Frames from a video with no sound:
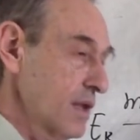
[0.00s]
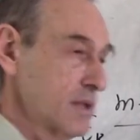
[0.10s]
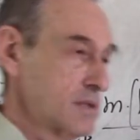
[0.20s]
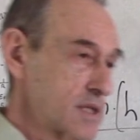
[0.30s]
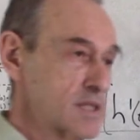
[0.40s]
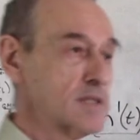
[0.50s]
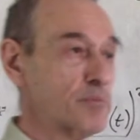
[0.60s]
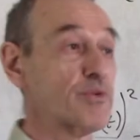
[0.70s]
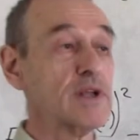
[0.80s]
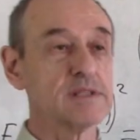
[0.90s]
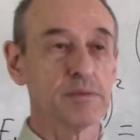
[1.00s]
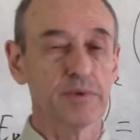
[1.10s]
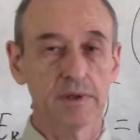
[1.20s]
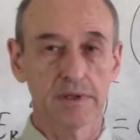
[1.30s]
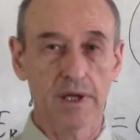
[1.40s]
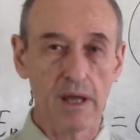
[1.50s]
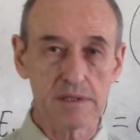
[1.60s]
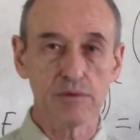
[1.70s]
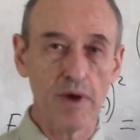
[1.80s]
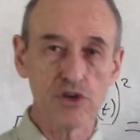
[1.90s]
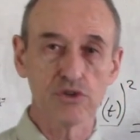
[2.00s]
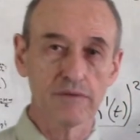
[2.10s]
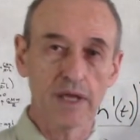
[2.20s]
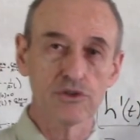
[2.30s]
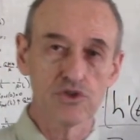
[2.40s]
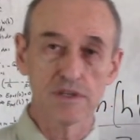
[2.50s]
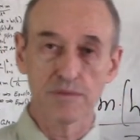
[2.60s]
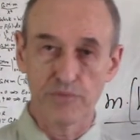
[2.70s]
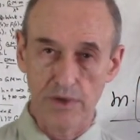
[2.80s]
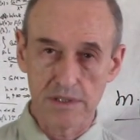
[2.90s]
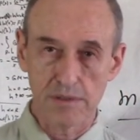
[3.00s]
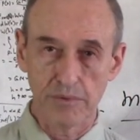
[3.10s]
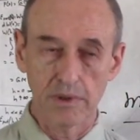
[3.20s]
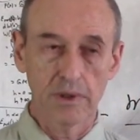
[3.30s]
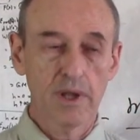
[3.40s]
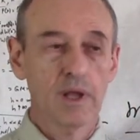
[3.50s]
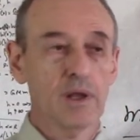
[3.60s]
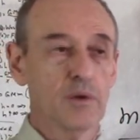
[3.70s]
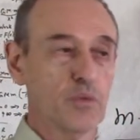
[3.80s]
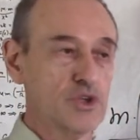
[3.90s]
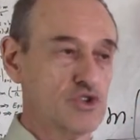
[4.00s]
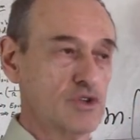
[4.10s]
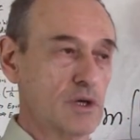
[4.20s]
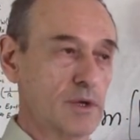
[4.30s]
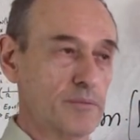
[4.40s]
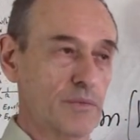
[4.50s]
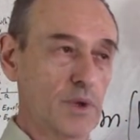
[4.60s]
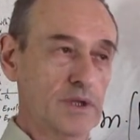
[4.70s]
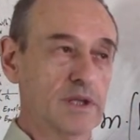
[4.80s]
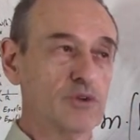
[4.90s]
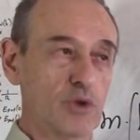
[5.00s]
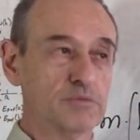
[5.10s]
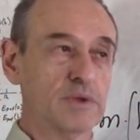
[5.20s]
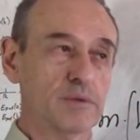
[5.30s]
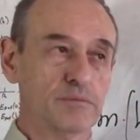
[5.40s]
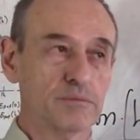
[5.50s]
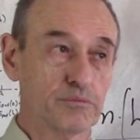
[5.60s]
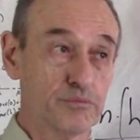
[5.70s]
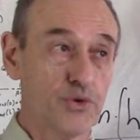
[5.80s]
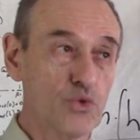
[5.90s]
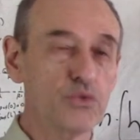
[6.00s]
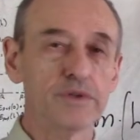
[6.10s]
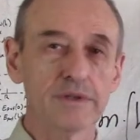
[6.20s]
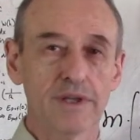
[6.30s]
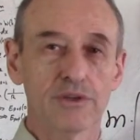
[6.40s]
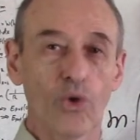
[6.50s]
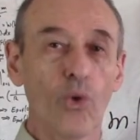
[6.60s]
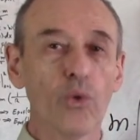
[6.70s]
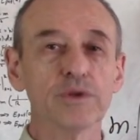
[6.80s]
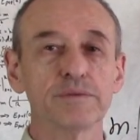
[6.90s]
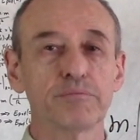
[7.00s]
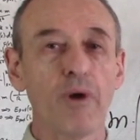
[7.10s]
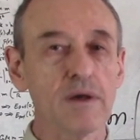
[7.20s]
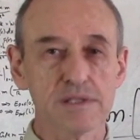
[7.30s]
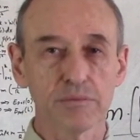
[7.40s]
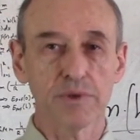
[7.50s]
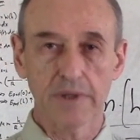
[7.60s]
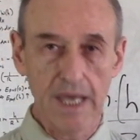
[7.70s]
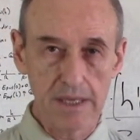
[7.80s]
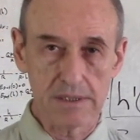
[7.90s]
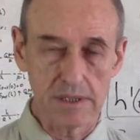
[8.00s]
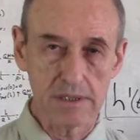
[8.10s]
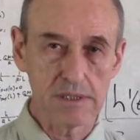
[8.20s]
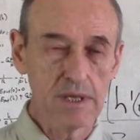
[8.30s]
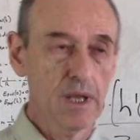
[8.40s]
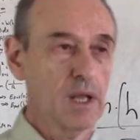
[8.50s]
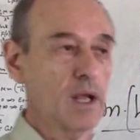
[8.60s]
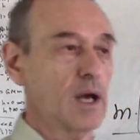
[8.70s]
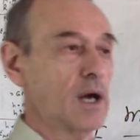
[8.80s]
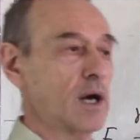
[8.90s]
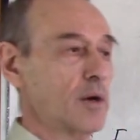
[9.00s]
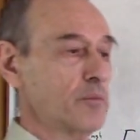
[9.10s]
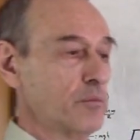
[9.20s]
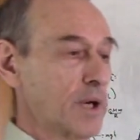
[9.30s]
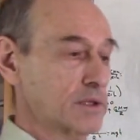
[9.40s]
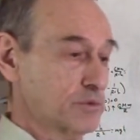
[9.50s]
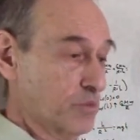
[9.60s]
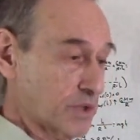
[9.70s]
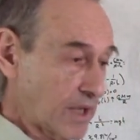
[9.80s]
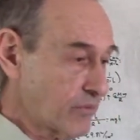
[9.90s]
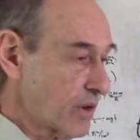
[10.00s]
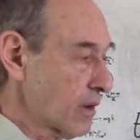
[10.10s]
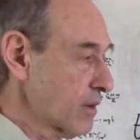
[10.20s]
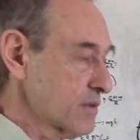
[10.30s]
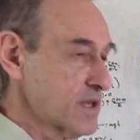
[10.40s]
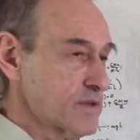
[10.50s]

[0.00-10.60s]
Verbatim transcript: this is the principle. The conservation of energy is a principle which uh, well, cannot be proven in all the possible cases, uh, but whatever the